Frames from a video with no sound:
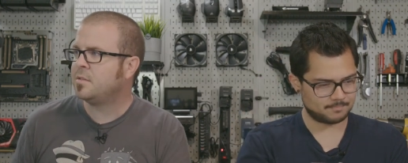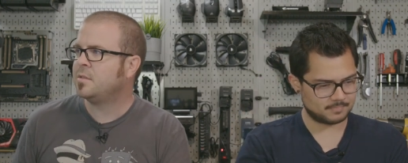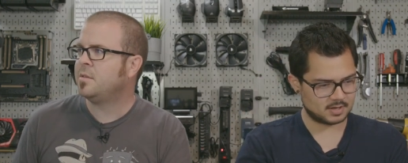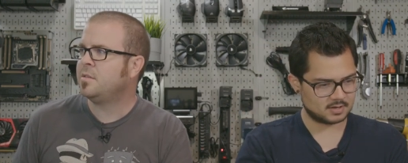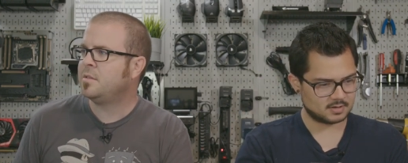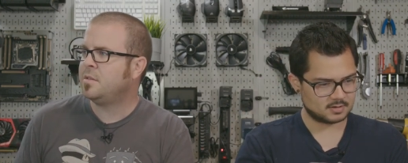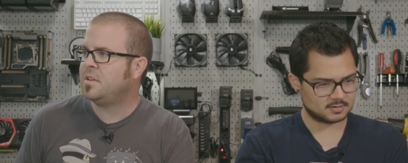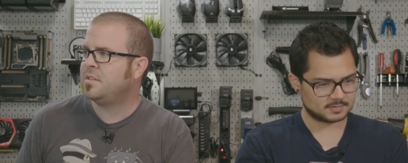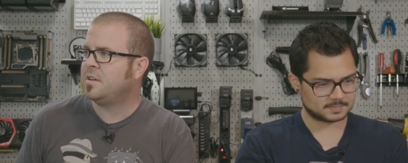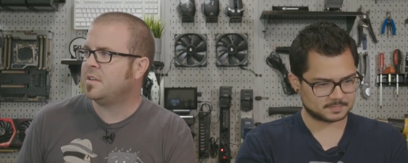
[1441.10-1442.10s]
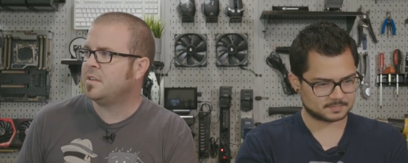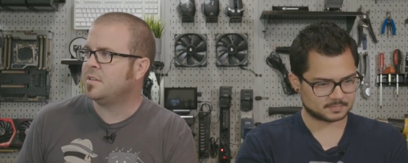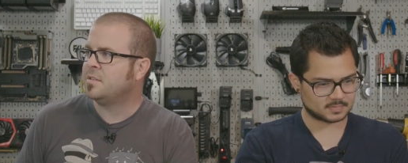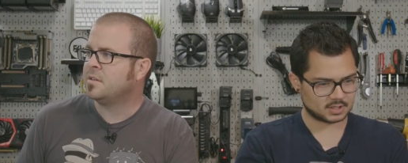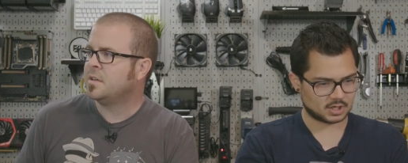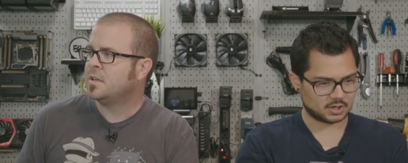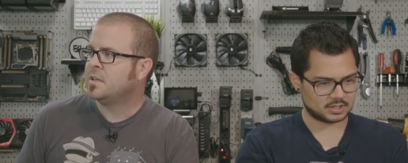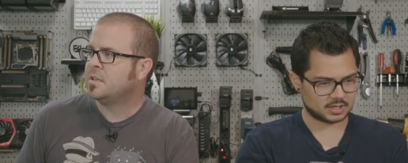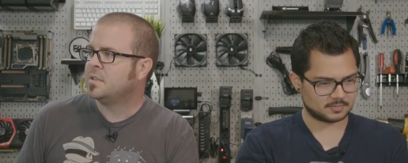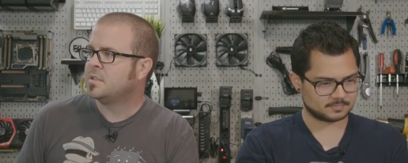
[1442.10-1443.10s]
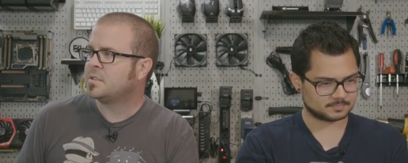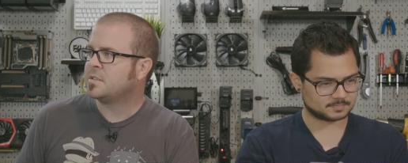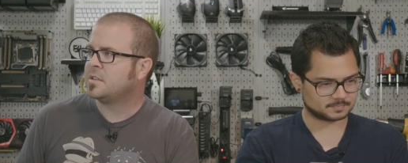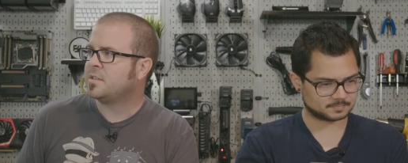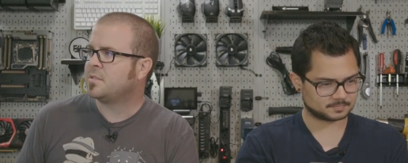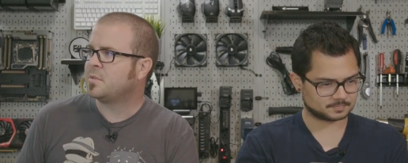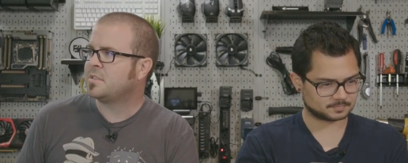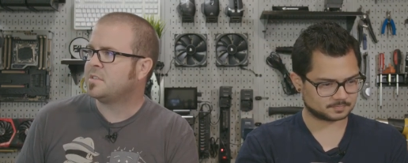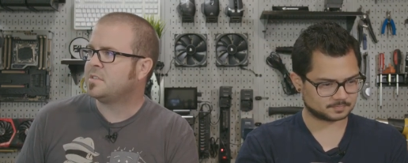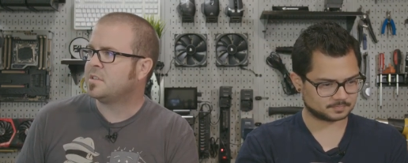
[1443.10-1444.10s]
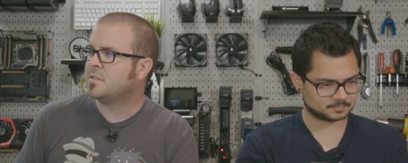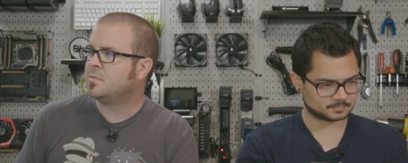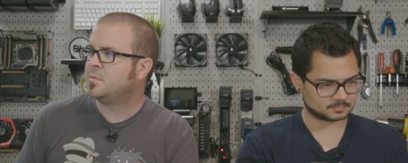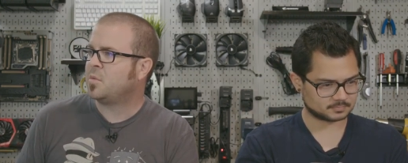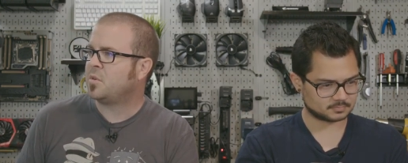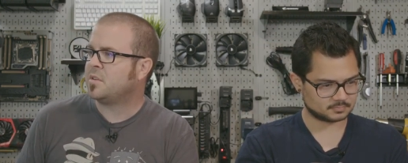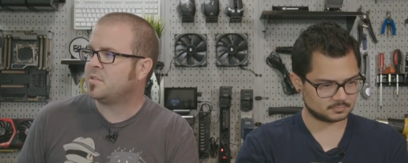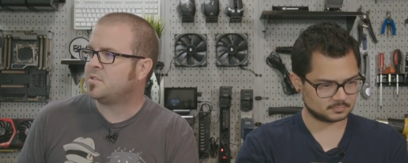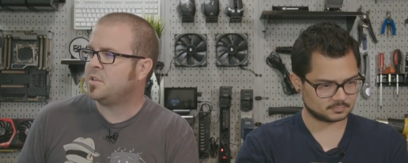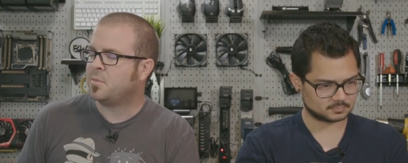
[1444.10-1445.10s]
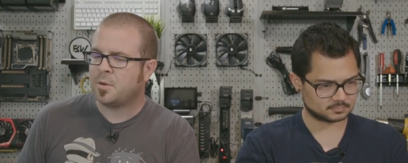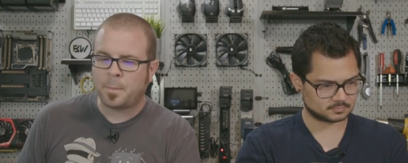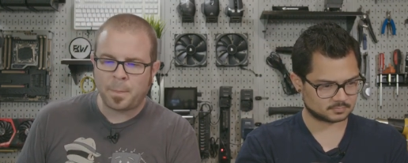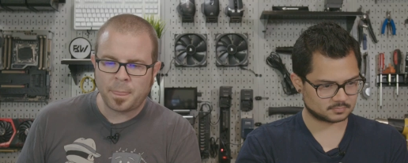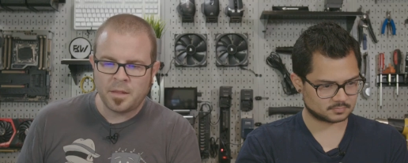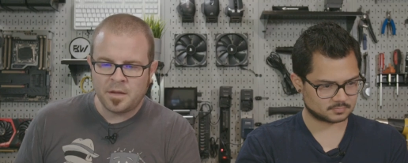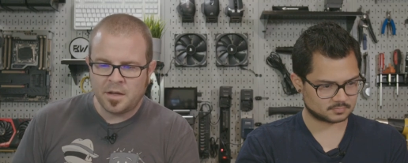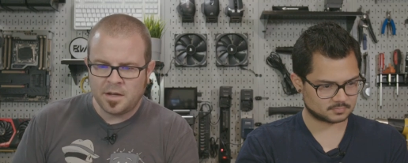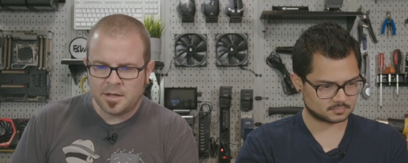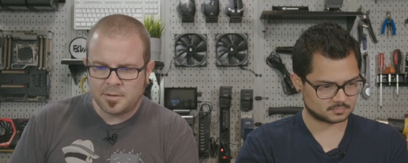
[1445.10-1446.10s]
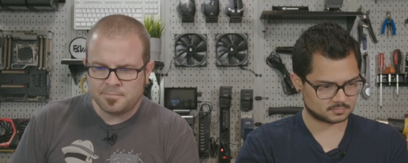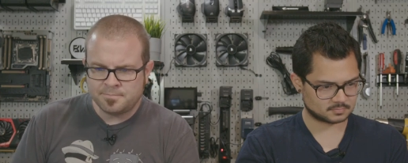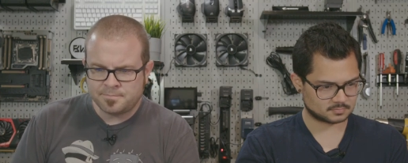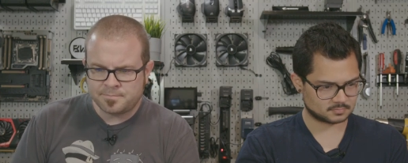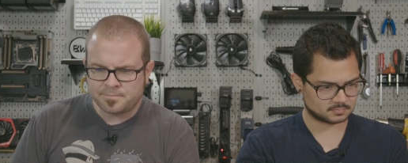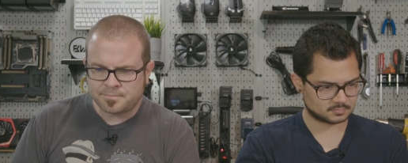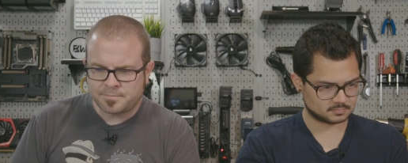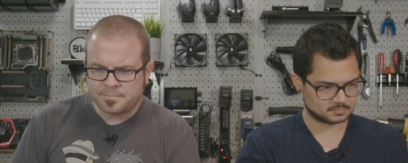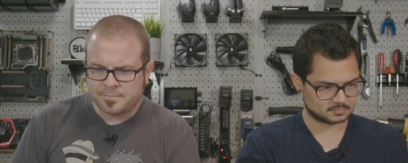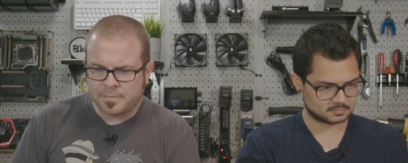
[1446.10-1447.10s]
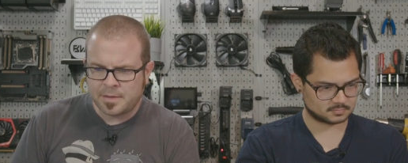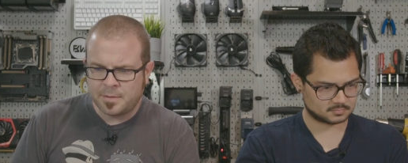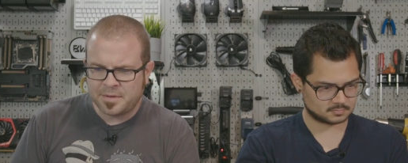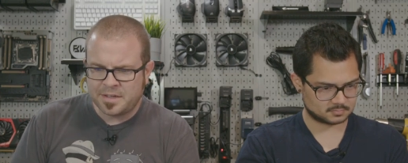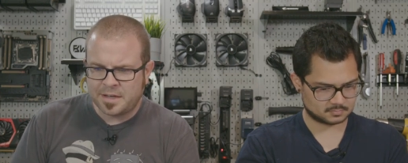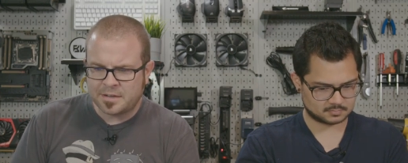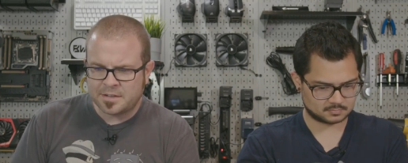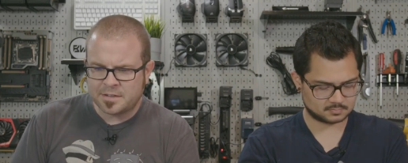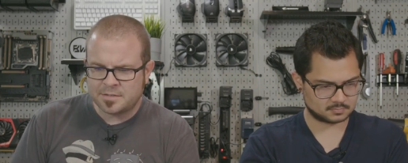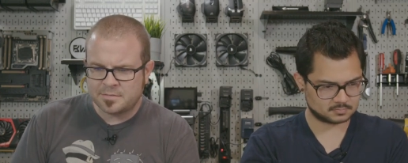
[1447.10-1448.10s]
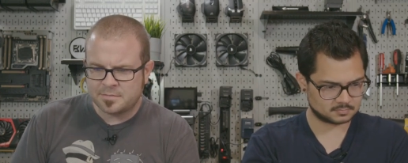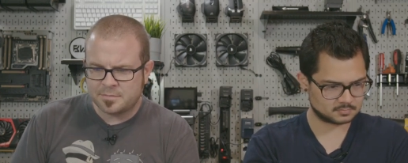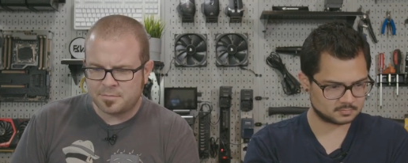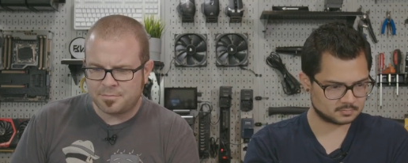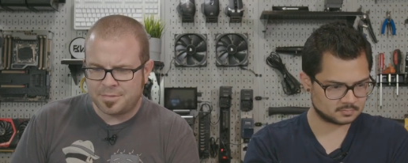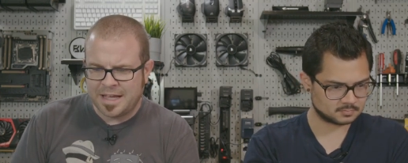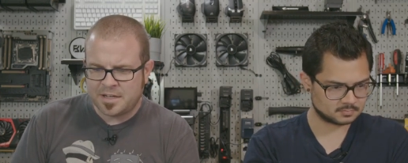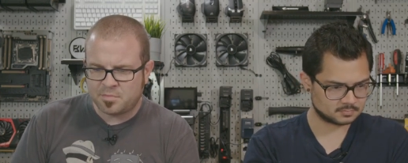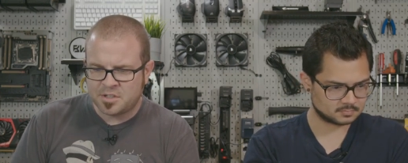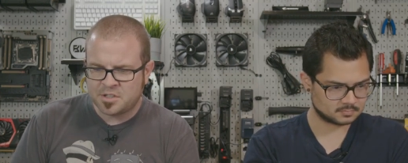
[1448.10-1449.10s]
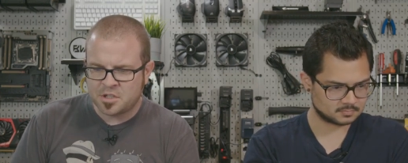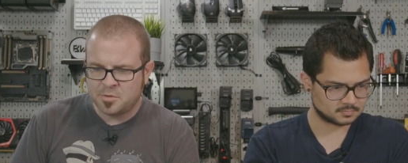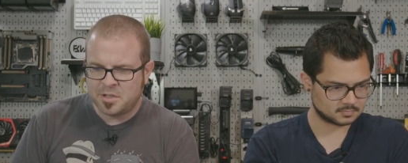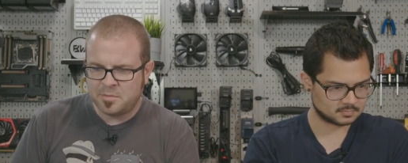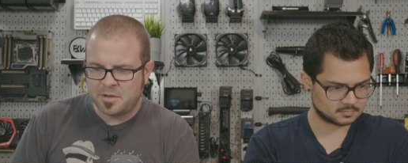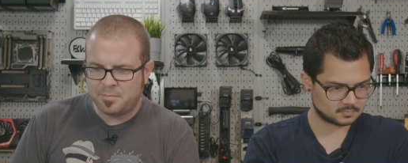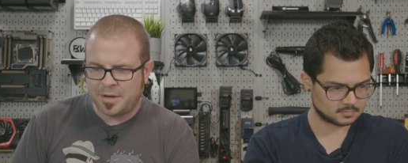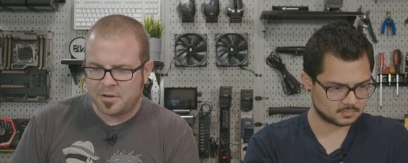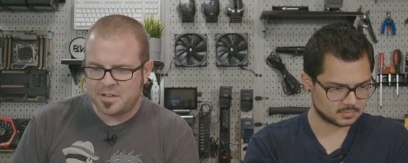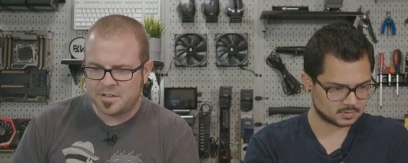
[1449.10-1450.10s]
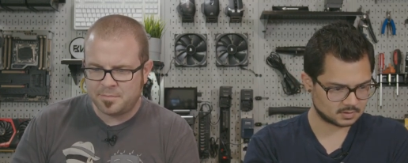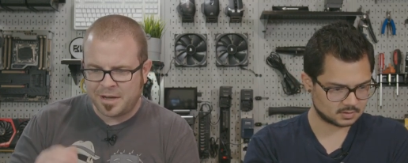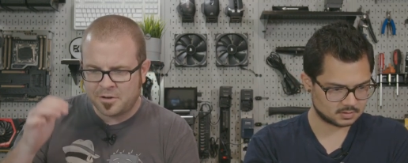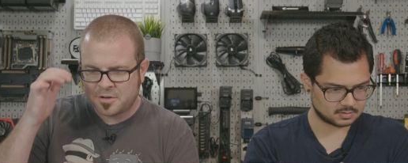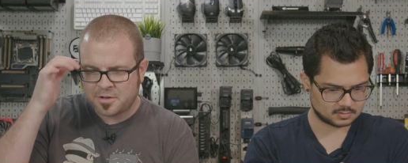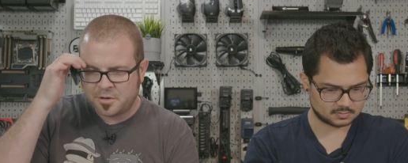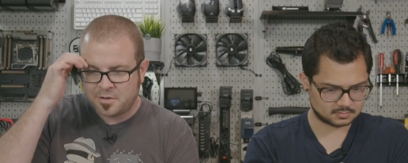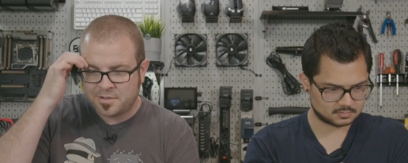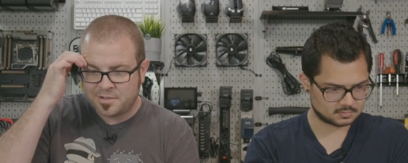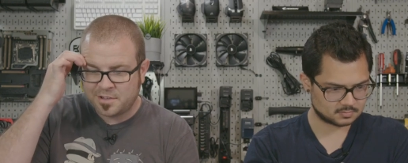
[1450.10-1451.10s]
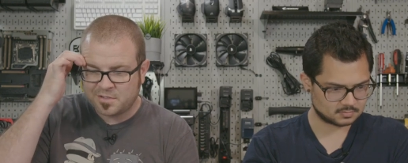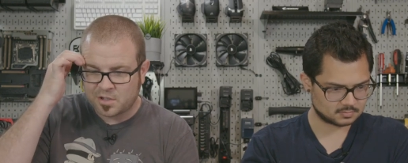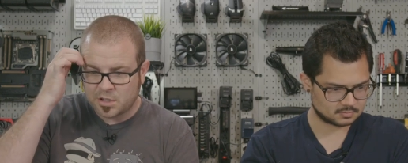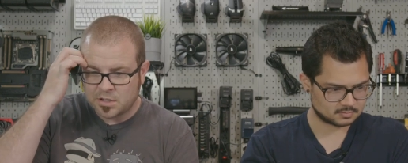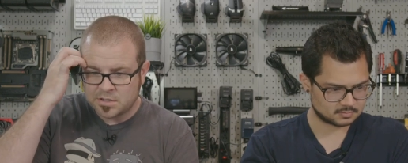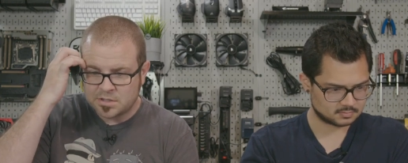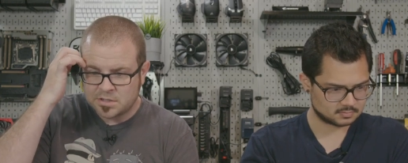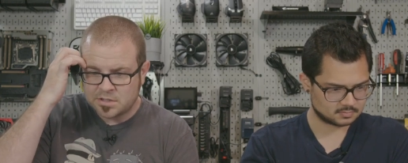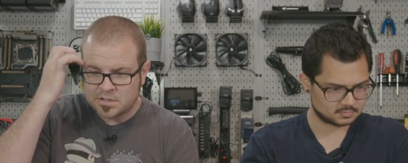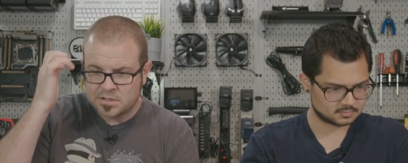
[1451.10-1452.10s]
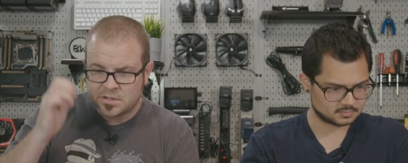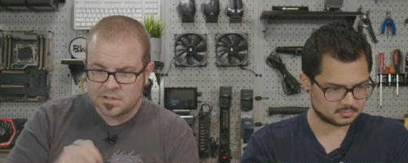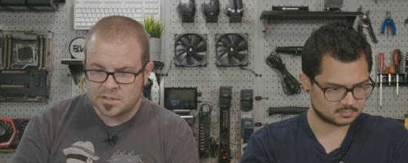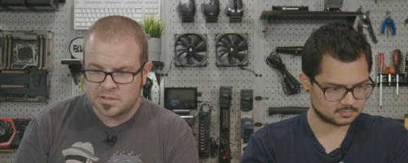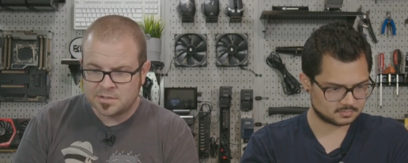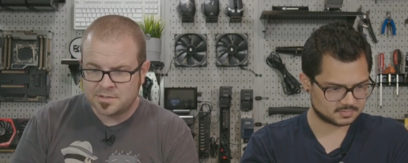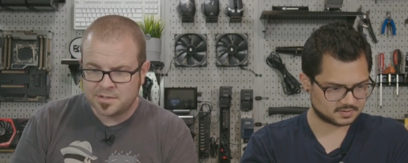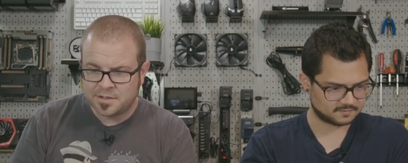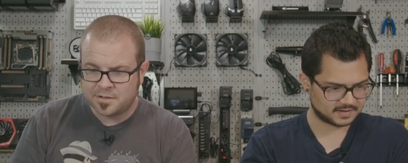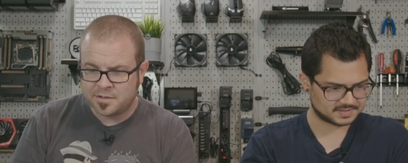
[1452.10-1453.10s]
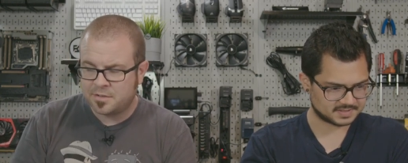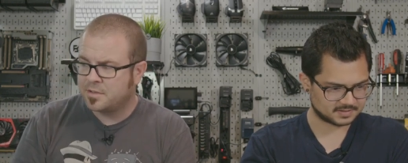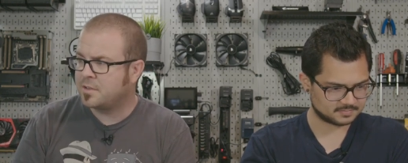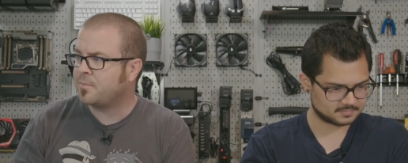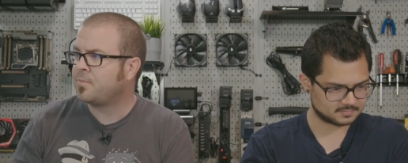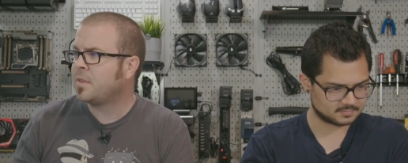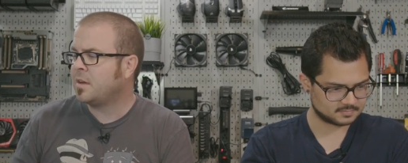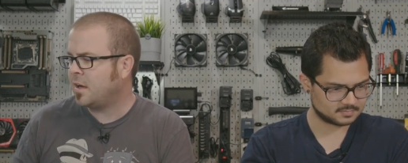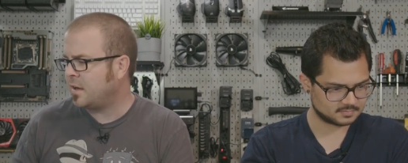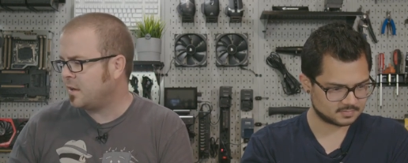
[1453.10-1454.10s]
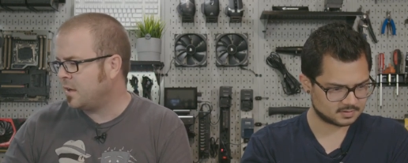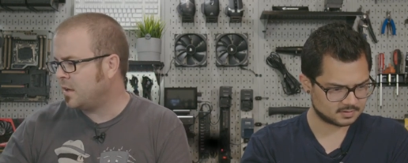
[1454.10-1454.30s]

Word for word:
Speaker 1: Who, who needs any of these? Oh, yeah. Just get some existing memory that's cheaper. Um, but yeah, black brushed aluminum and powdered powder coated silver. So fancy. All right,